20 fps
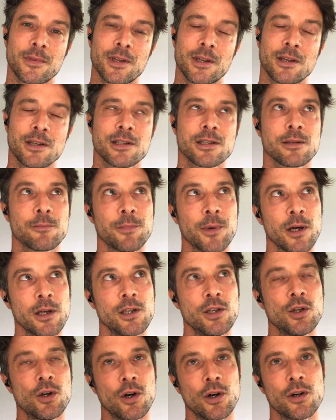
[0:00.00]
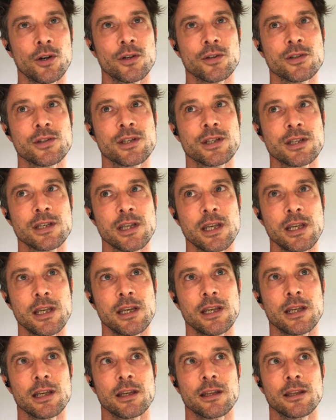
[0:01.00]
So by not
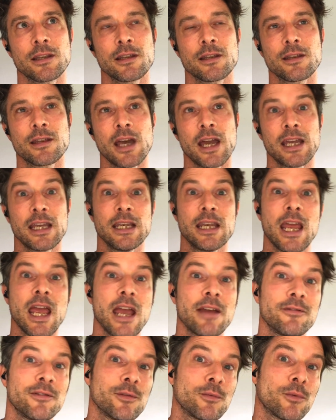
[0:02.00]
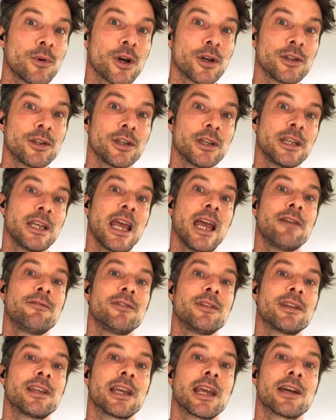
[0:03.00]
seeing that in everyone and
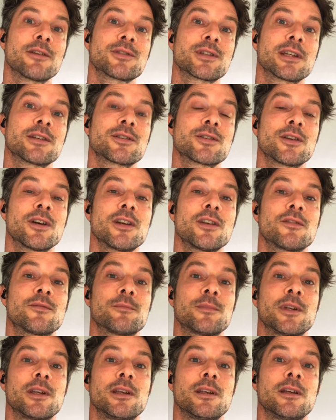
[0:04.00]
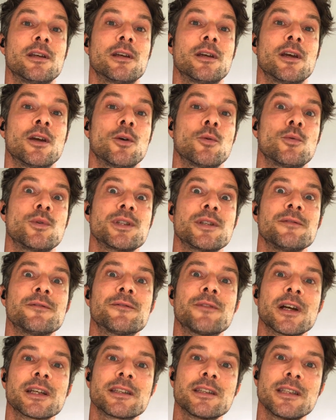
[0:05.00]
everything else outside of me was in
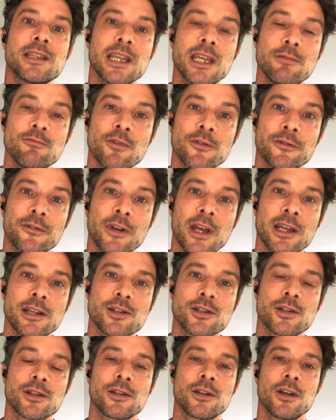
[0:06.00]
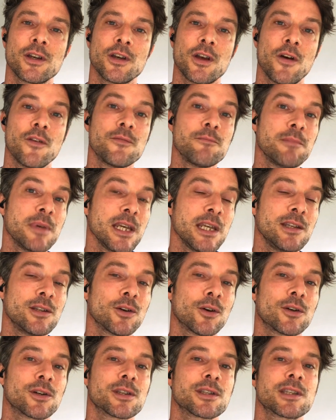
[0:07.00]
fact a deep reflection of me
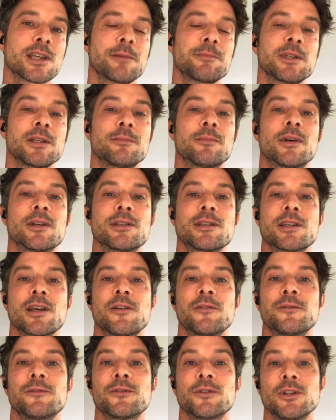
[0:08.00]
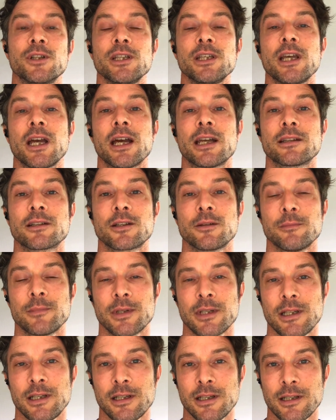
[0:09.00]
not accepting myself fully and
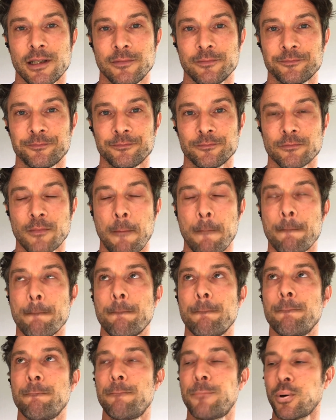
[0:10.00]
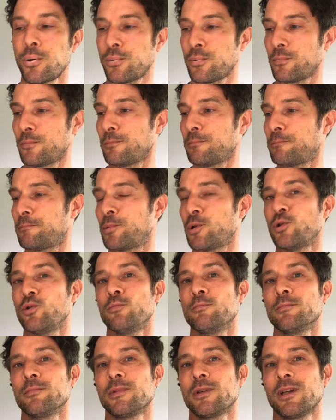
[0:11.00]
completely.
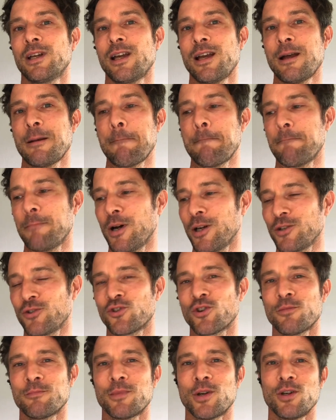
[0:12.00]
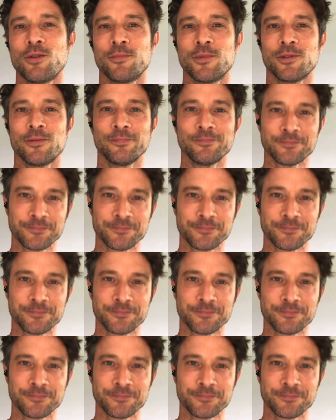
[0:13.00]
Boom, mic drop moment.